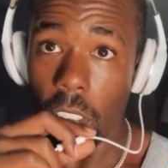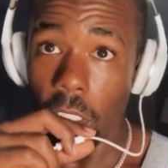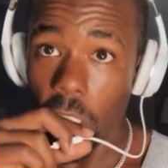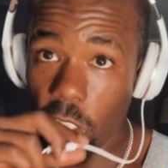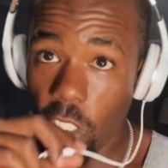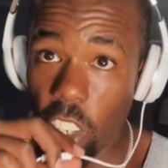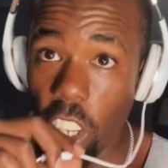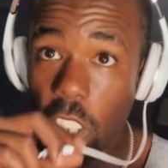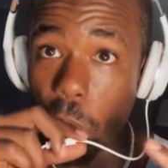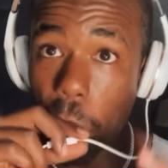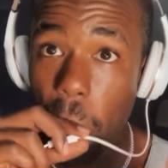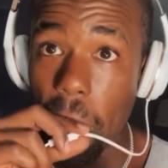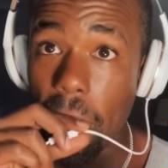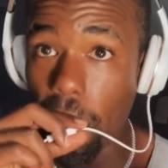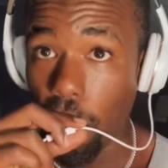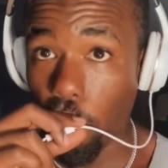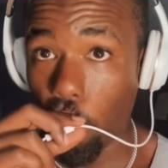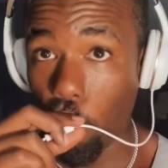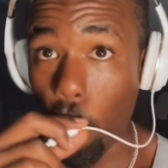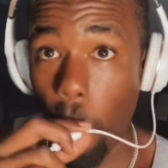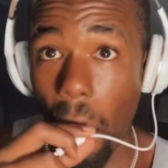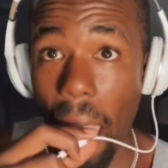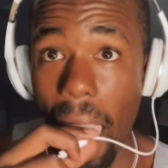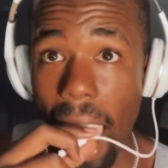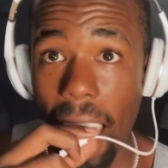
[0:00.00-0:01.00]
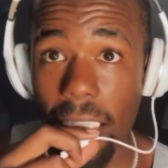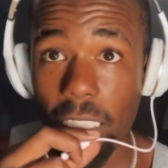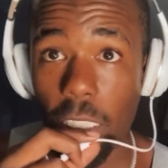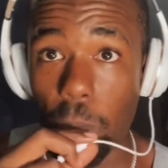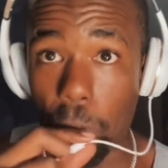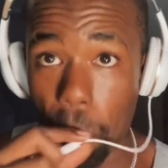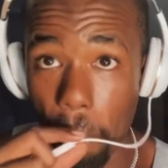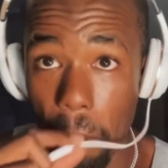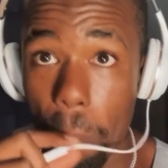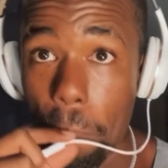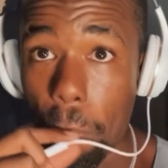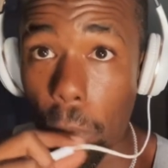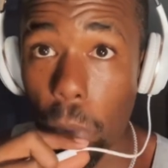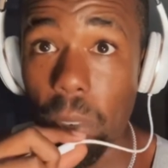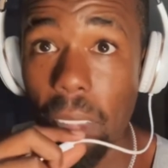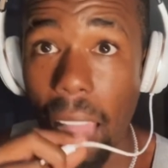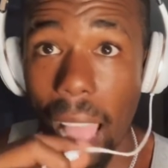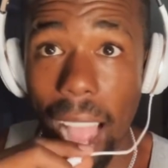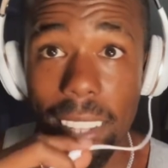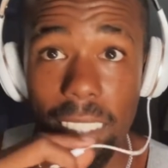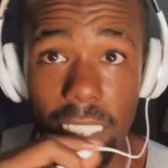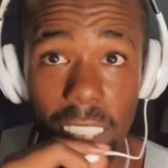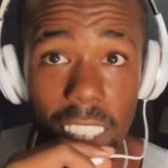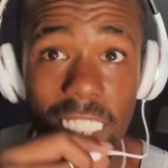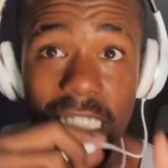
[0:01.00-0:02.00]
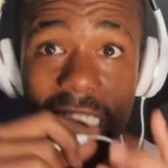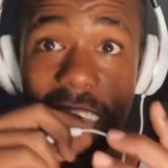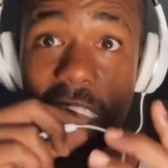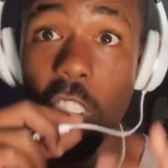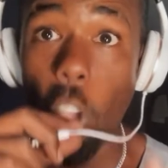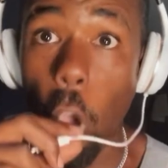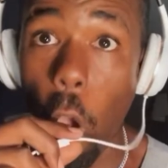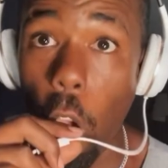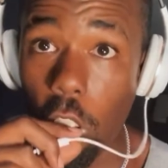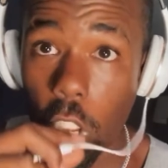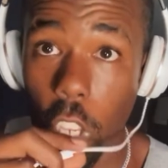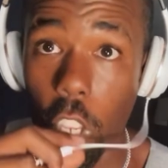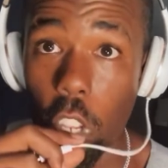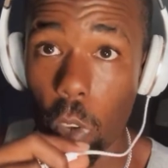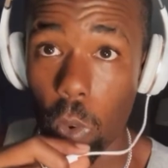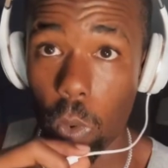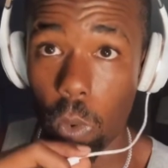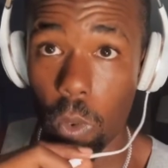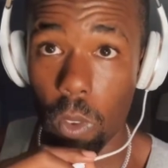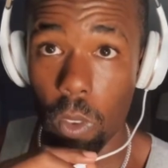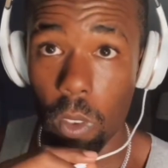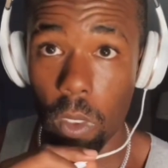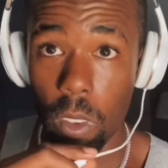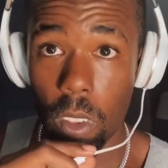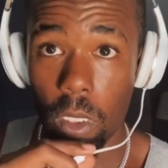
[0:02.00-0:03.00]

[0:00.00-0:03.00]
just because you asked people not to stalk you.